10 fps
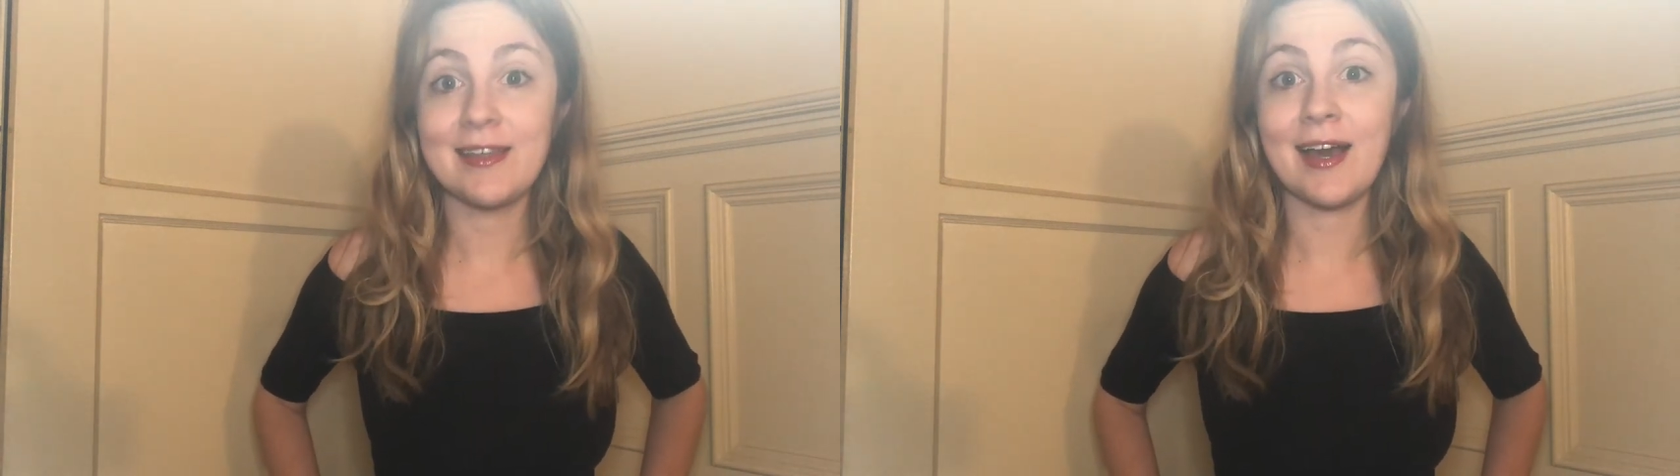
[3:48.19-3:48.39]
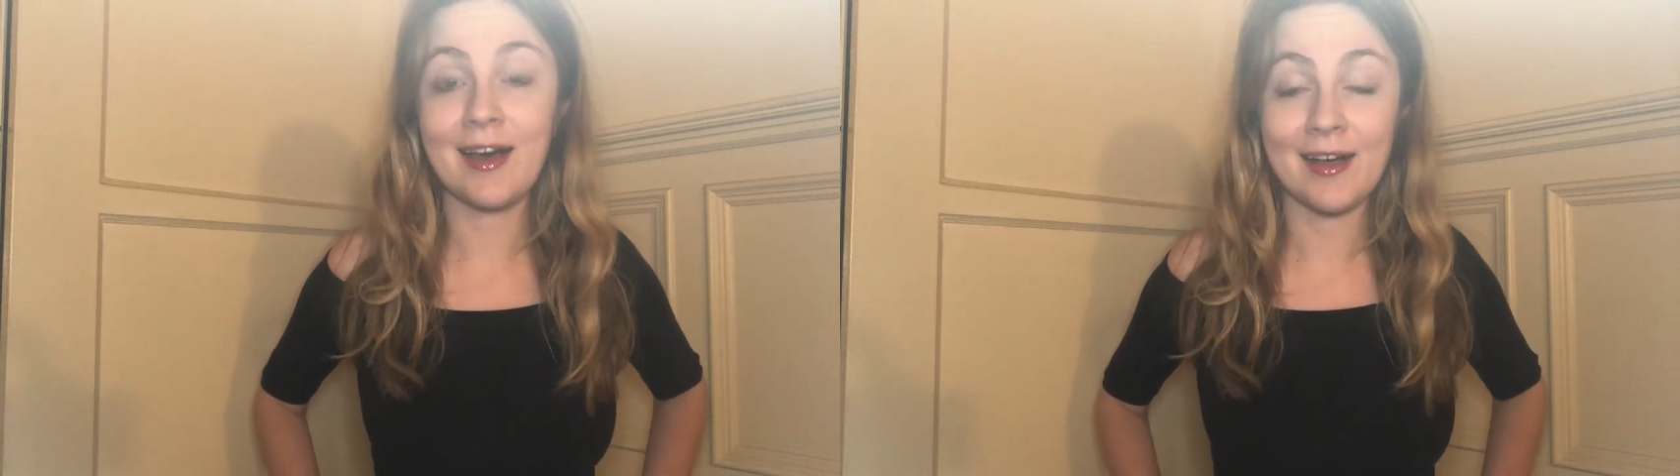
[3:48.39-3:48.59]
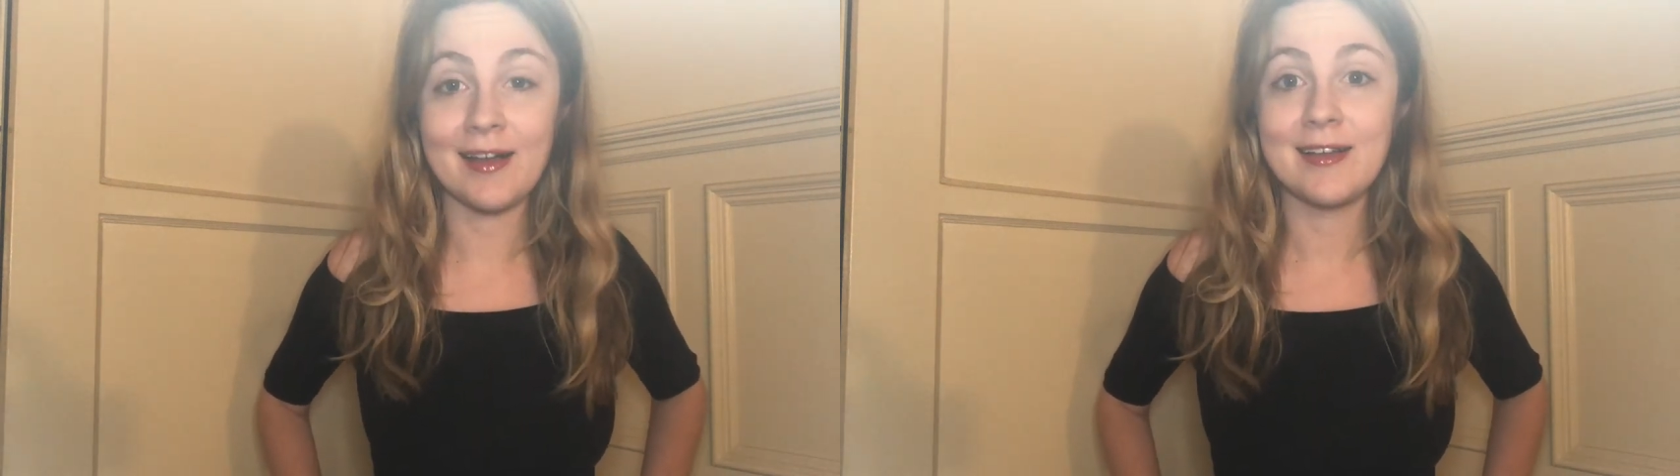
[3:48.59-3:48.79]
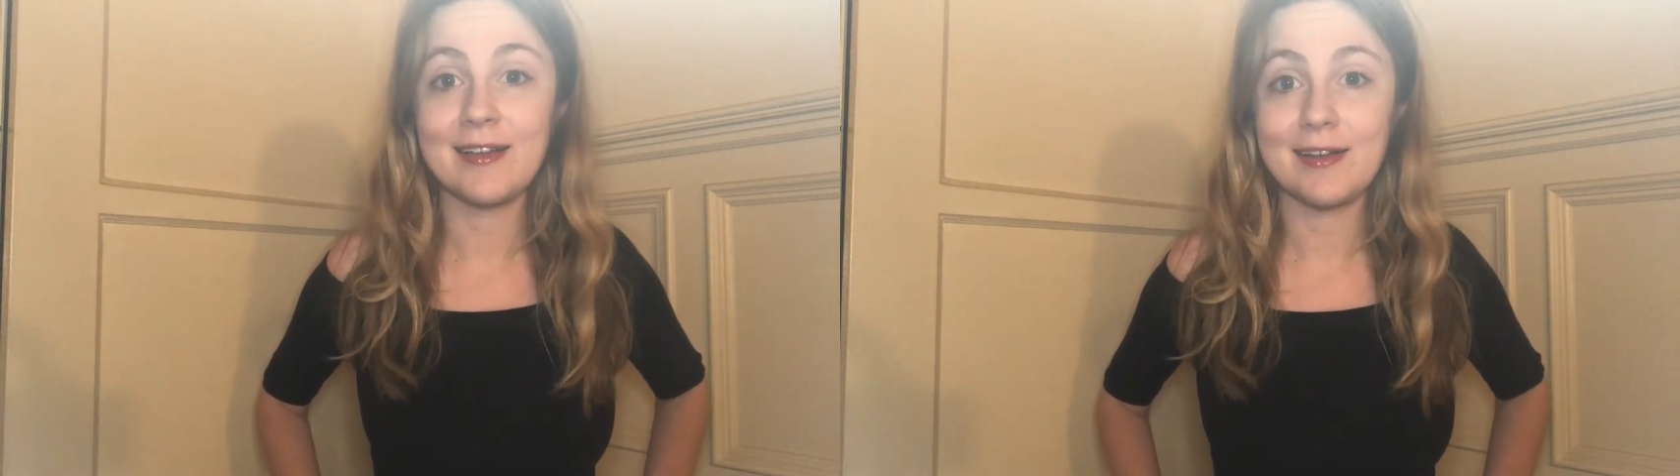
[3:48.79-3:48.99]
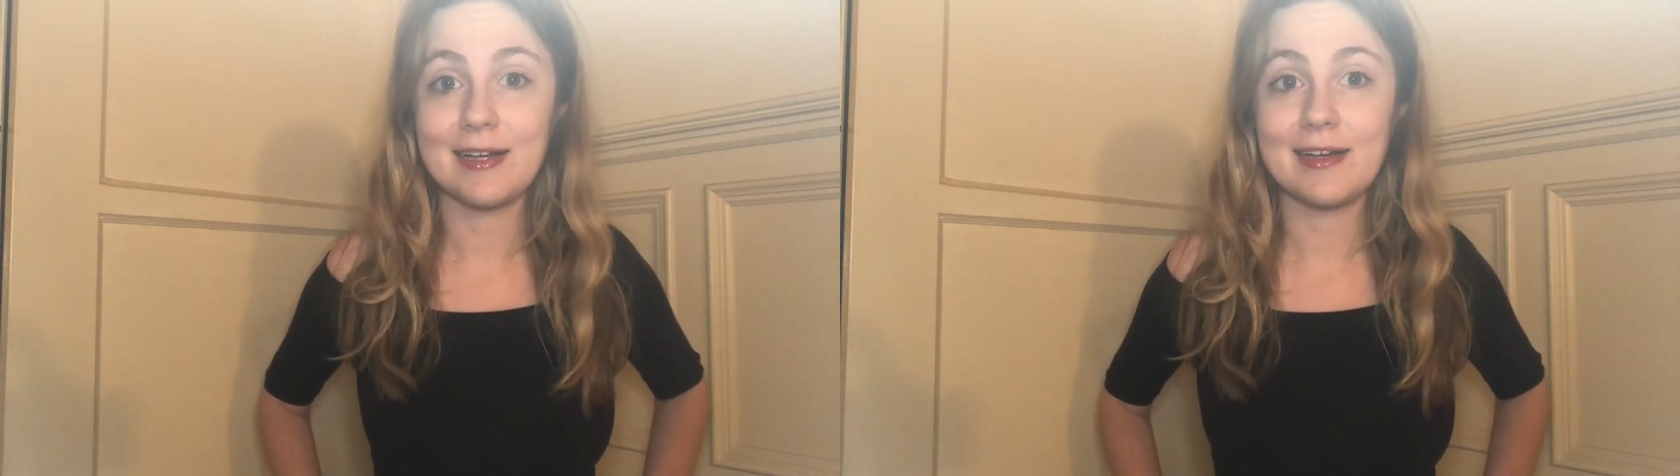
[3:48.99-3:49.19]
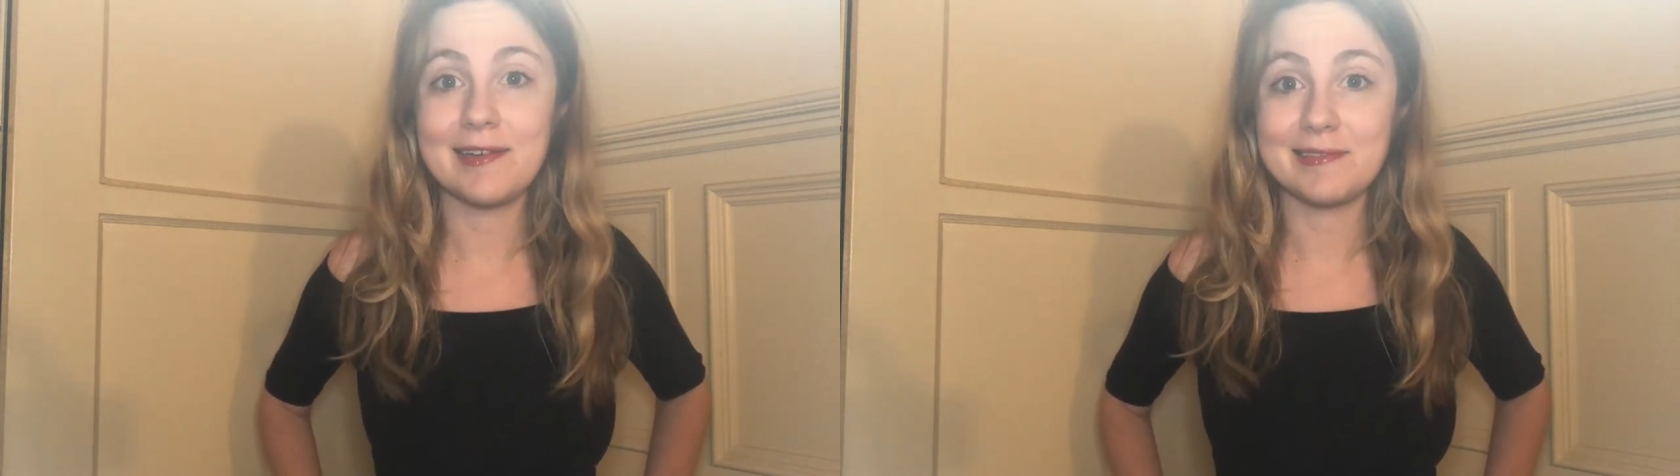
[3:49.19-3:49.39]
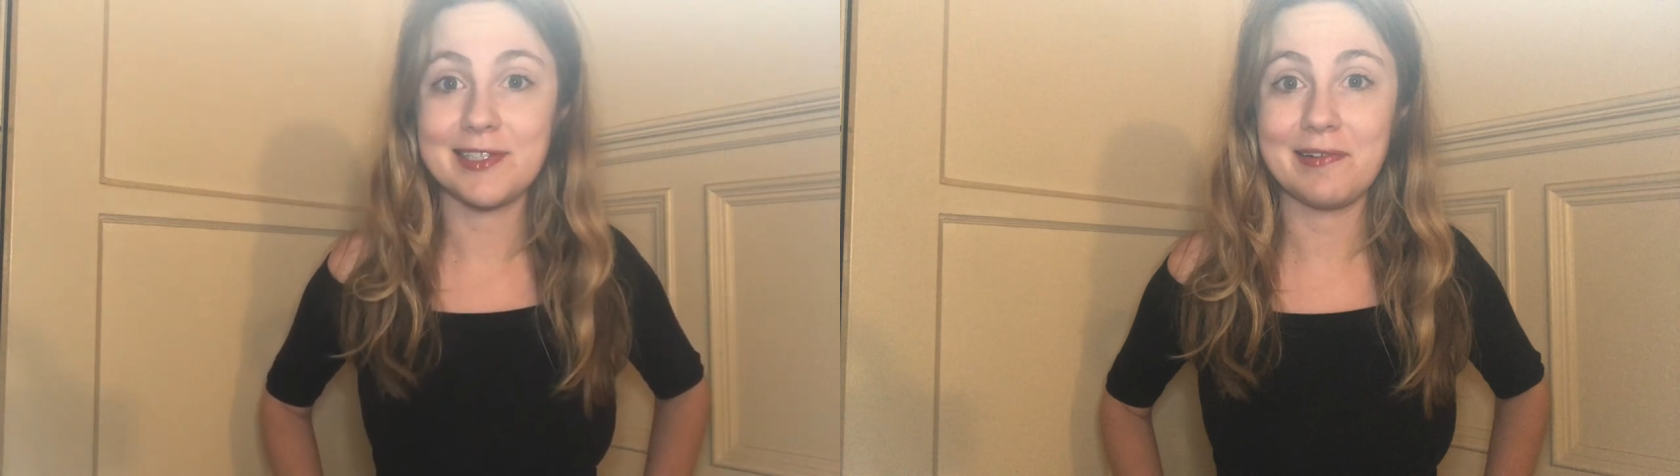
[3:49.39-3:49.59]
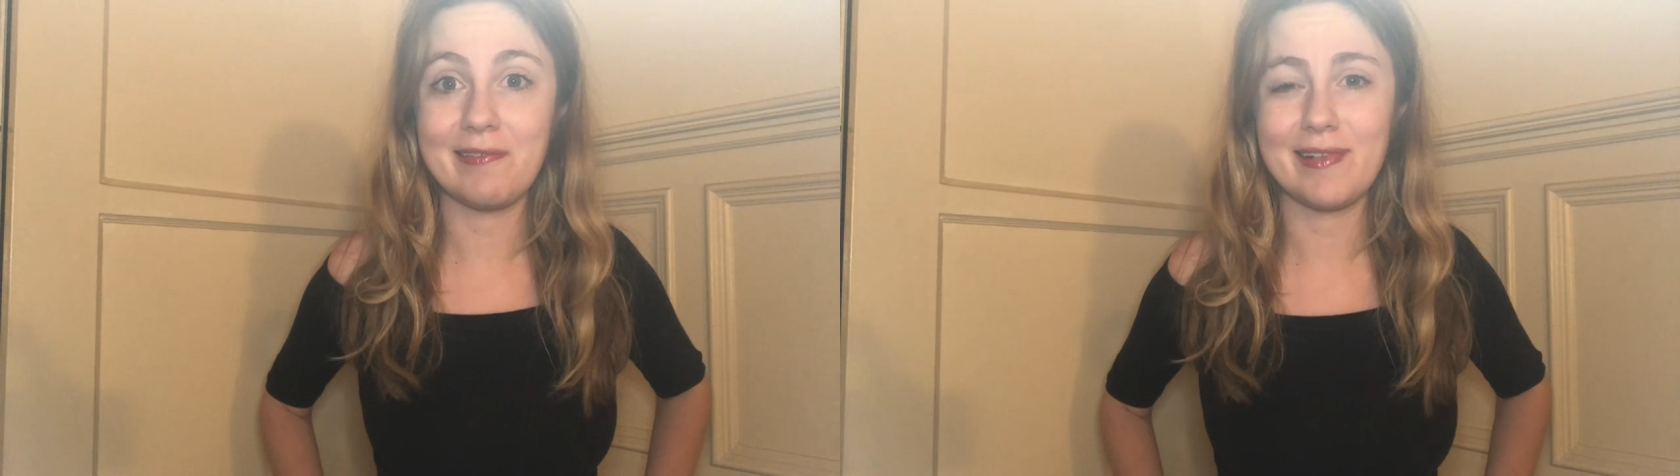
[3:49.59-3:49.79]
Yeah. Oh,
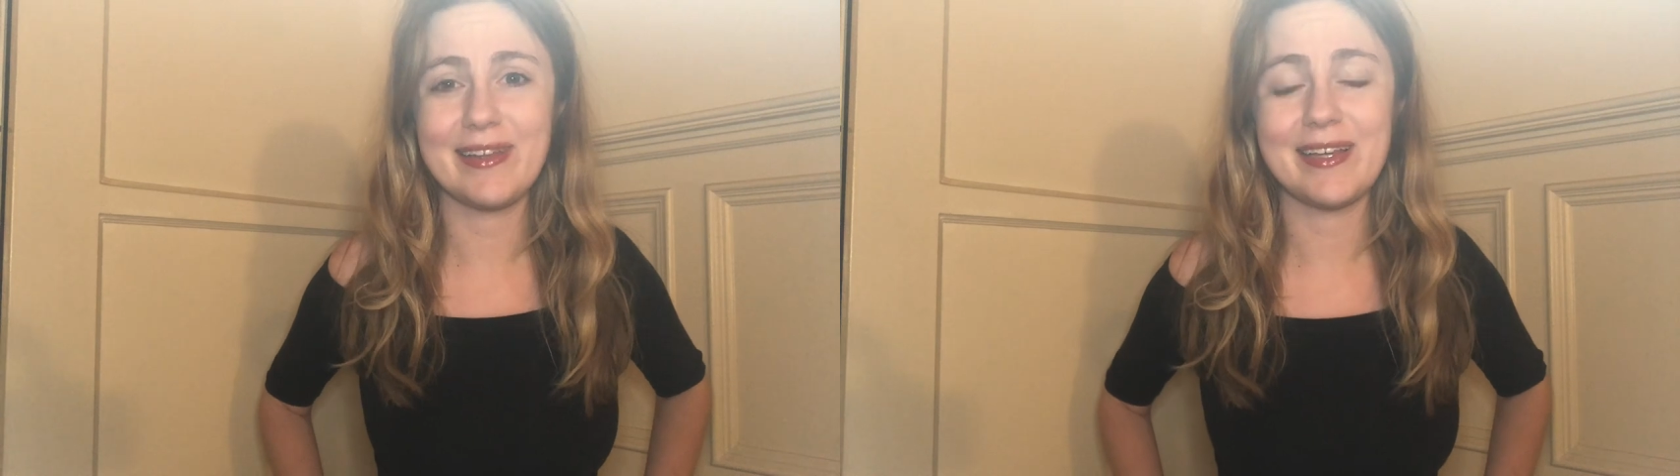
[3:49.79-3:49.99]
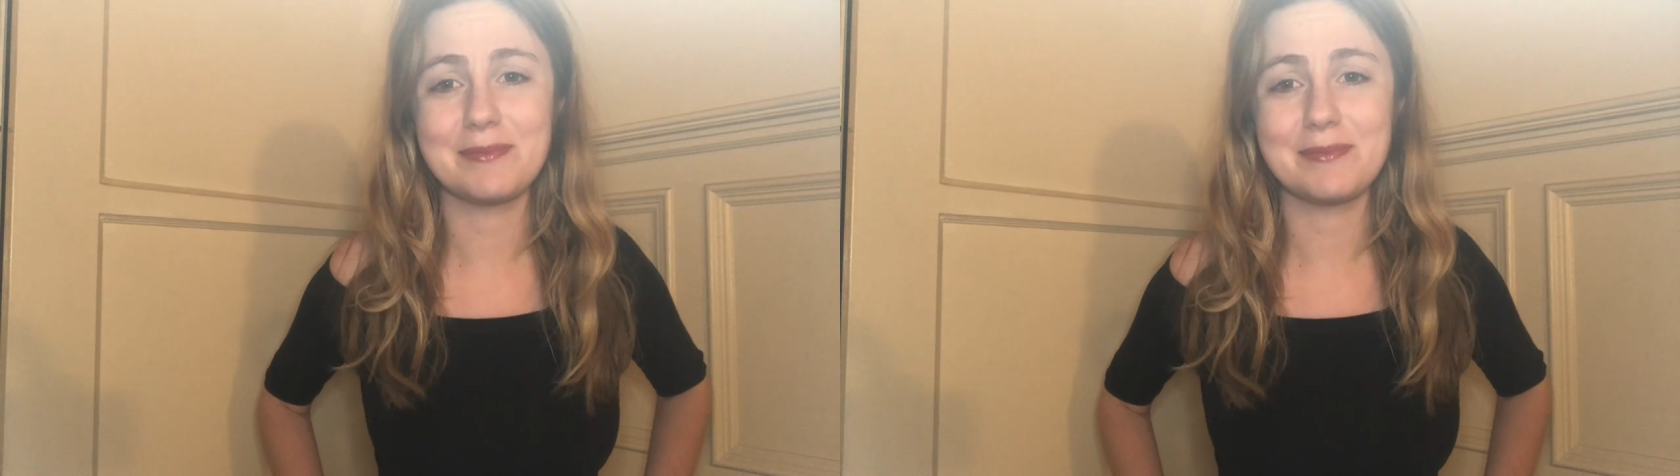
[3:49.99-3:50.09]
totally.